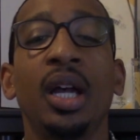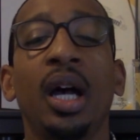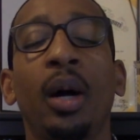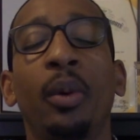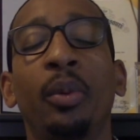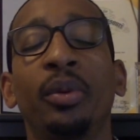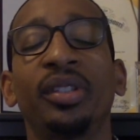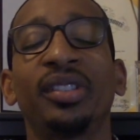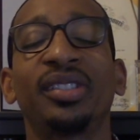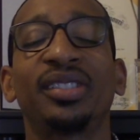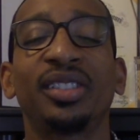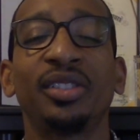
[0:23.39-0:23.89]
I
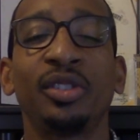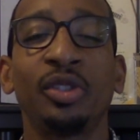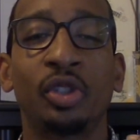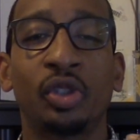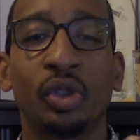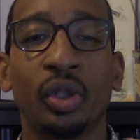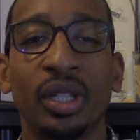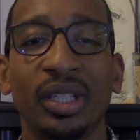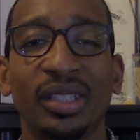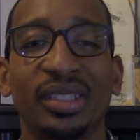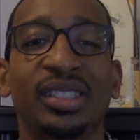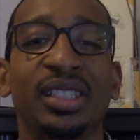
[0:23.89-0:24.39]
want to see you
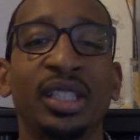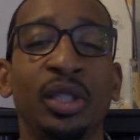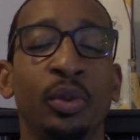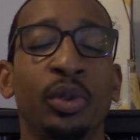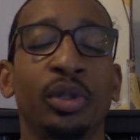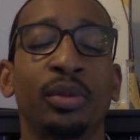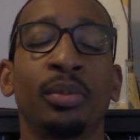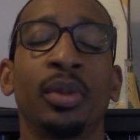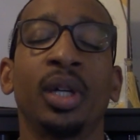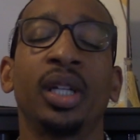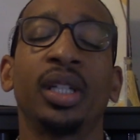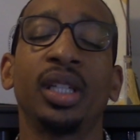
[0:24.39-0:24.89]
transcend
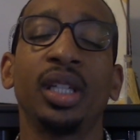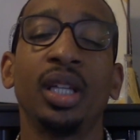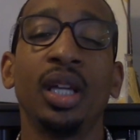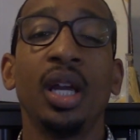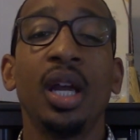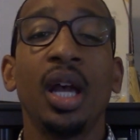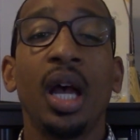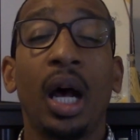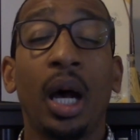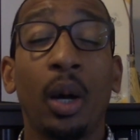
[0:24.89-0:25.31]
with money.